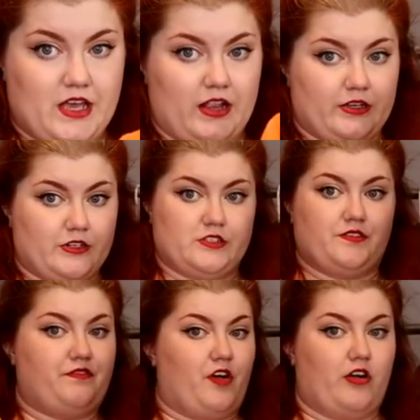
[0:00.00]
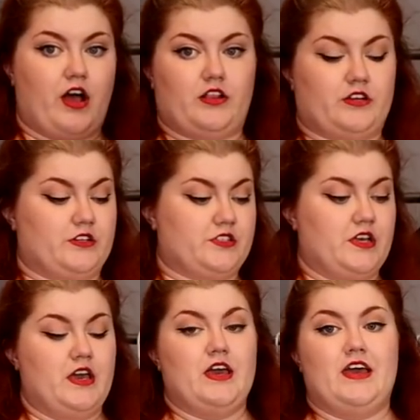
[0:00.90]
colors, fall colors.
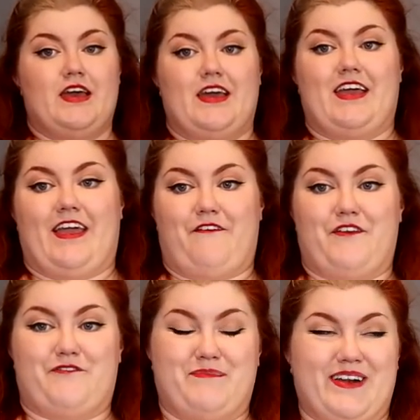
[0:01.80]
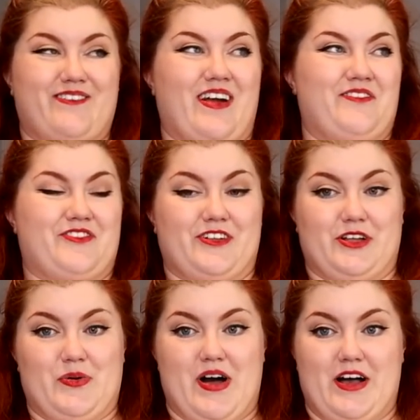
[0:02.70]
If you've been around for a
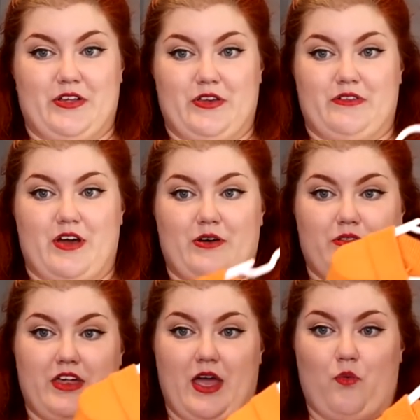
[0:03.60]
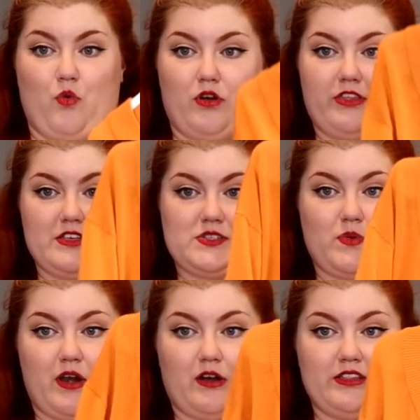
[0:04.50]
little while, you know that I wore this
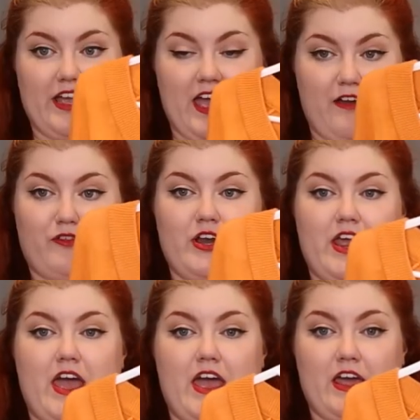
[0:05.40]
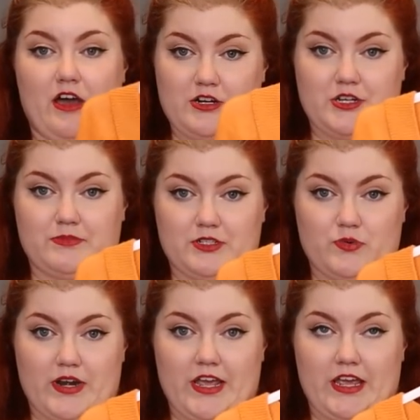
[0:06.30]
sweater like every day in October
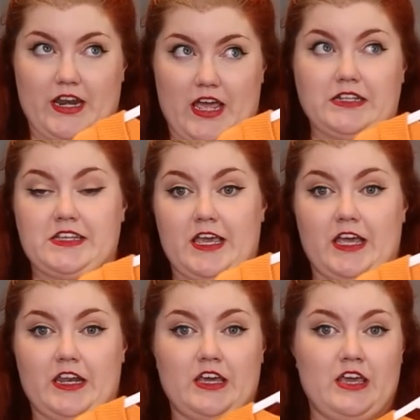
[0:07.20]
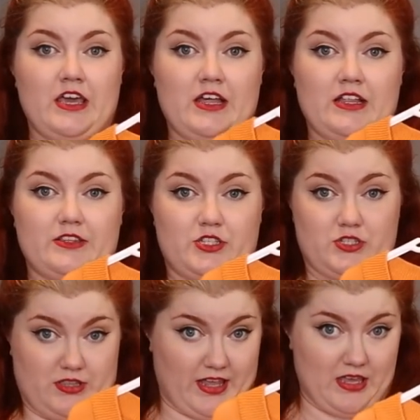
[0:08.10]
twenty nineteen.
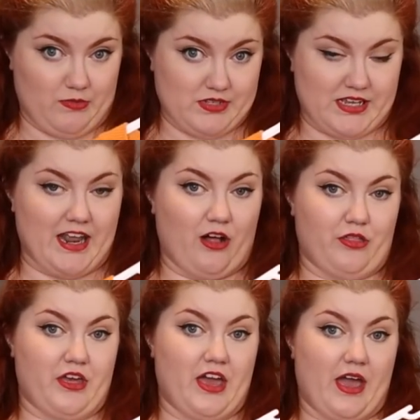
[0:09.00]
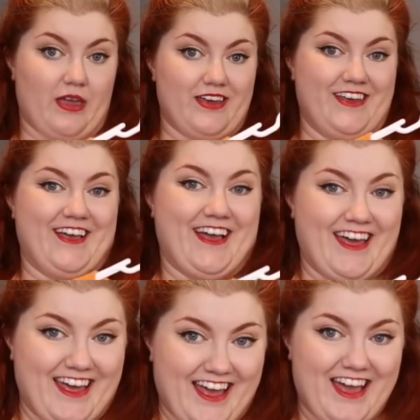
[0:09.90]
Like, it was unhealthy. I
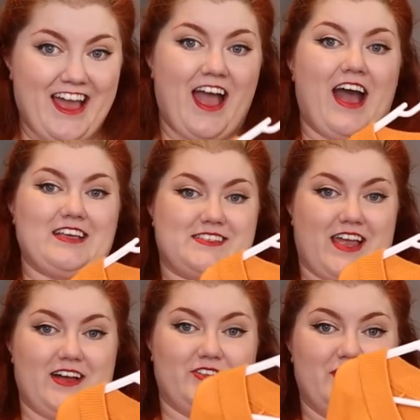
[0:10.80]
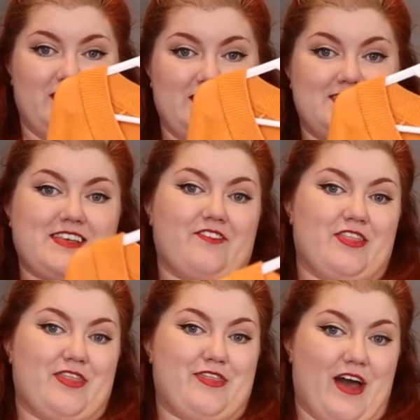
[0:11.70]
I styled
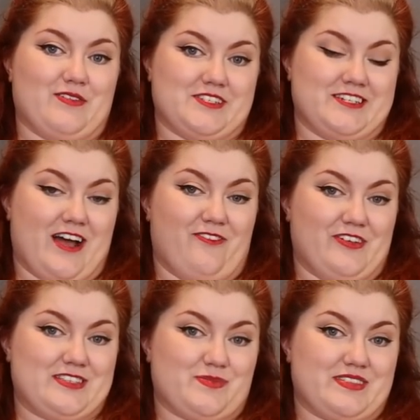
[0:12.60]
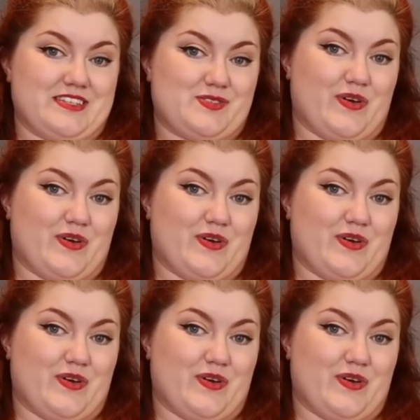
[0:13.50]
seven thousand outfits with this